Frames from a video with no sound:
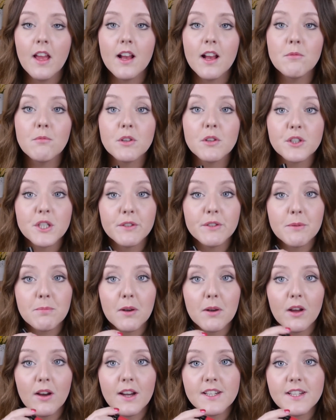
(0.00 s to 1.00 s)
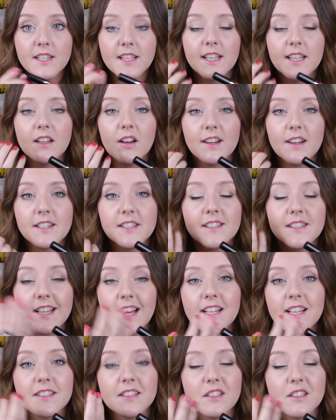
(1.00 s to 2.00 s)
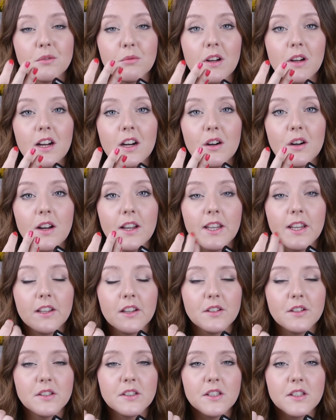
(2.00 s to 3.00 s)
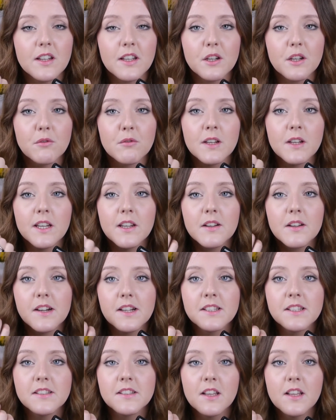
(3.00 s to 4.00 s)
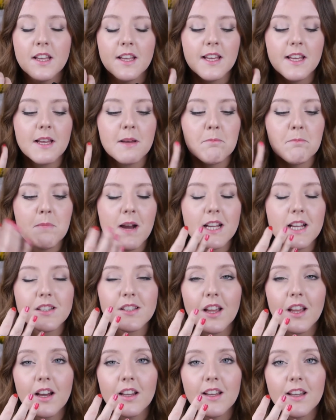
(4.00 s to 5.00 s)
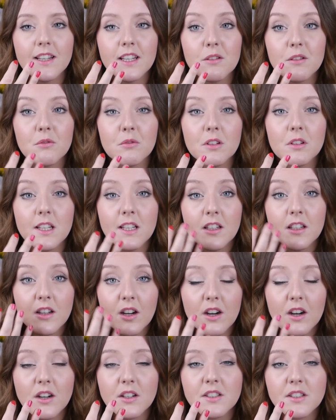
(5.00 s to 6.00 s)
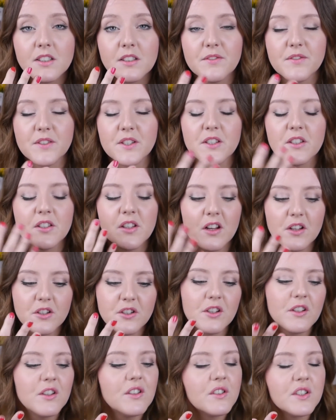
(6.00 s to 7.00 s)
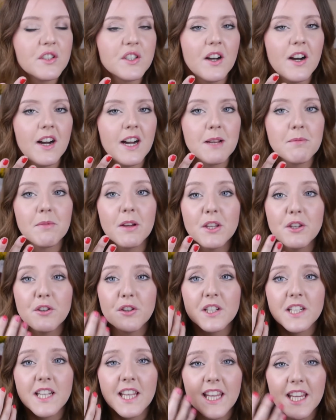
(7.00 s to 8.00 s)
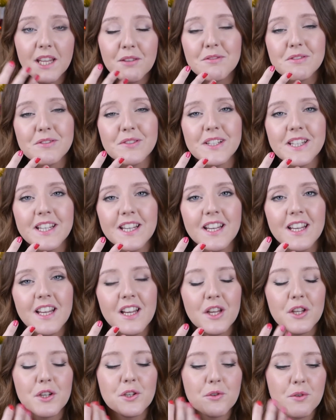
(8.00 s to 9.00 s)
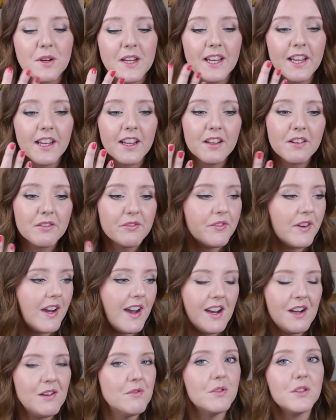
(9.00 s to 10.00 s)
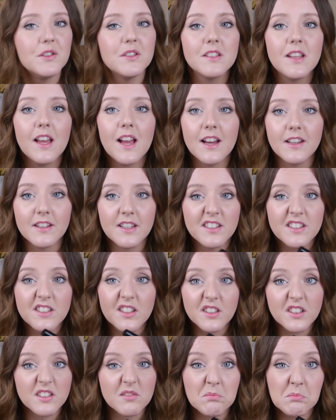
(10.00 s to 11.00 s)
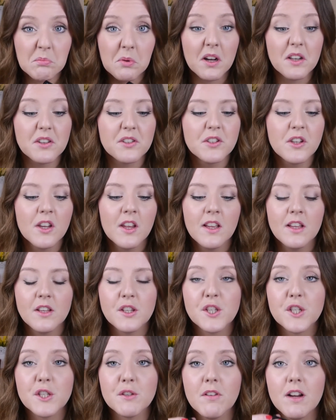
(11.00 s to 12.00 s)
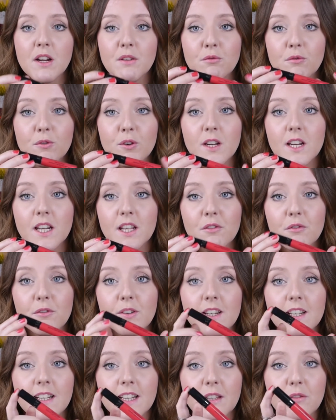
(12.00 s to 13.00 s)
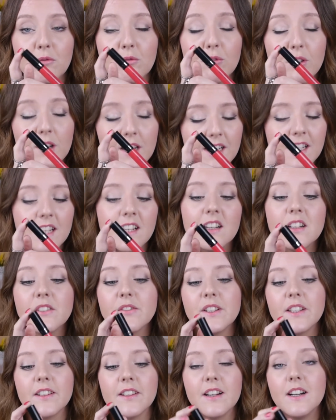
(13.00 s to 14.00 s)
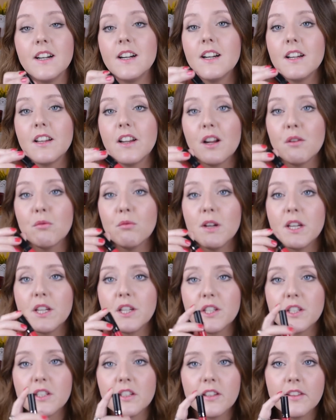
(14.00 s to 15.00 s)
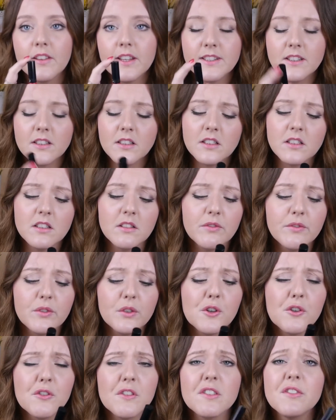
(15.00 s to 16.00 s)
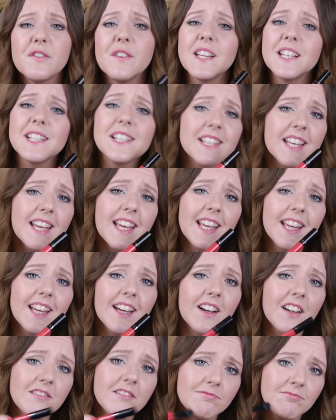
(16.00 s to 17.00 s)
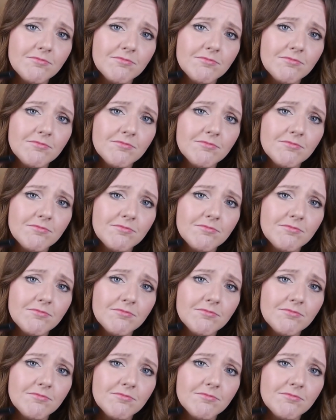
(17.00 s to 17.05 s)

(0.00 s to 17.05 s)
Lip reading: And once you've applied it, it like sets as well, and it goes to like a really nice matte colour, and it lasts for such a long time. Like you can eat with it, drink for hours, and it doesn't budge. So I'm really loving that, and I wish they did Sephora things here.